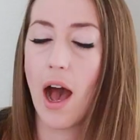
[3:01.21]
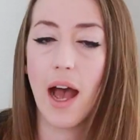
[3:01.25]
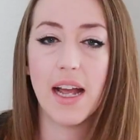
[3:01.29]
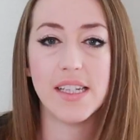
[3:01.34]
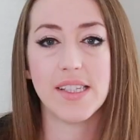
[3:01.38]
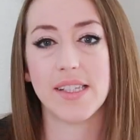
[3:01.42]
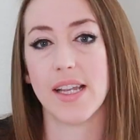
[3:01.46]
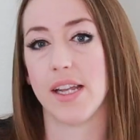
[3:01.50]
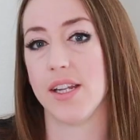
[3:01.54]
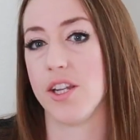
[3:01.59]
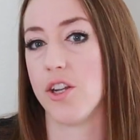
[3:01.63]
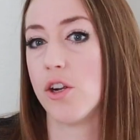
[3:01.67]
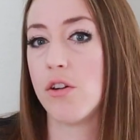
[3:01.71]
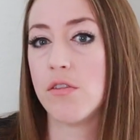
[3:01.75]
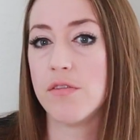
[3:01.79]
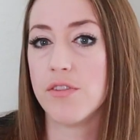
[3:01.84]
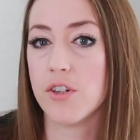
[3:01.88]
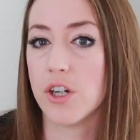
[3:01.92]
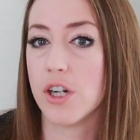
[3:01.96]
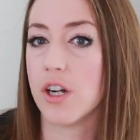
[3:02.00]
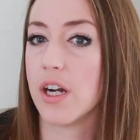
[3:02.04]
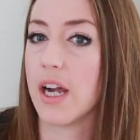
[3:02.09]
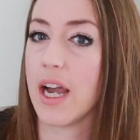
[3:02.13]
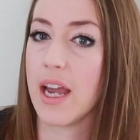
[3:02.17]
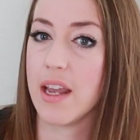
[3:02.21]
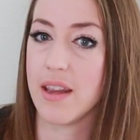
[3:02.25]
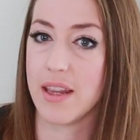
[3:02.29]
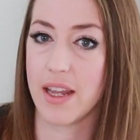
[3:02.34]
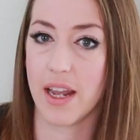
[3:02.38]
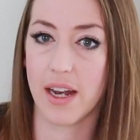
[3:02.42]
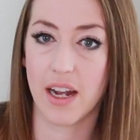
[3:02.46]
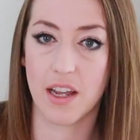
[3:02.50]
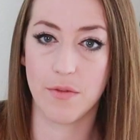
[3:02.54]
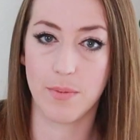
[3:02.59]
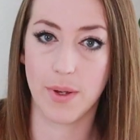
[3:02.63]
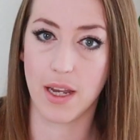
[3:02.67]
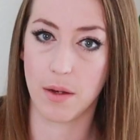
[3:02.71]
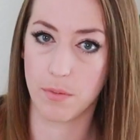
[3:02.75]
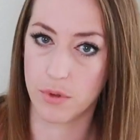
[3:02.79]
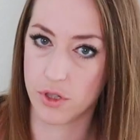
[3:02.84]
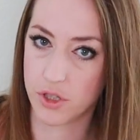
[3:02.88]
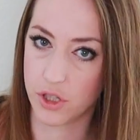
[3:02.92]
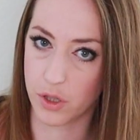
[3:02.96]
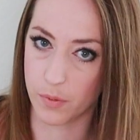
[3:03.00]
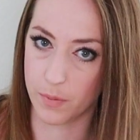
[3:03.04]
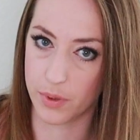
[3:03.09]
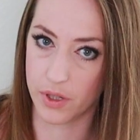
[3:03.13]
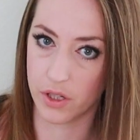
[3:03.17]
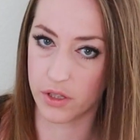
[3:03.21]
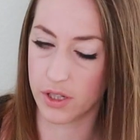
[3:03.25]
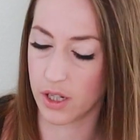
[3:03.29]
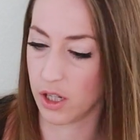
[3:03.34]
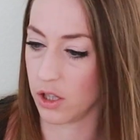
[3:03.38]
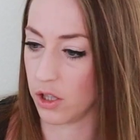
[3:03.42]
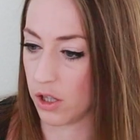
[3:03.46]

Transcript: I send it over, and then I've been able to build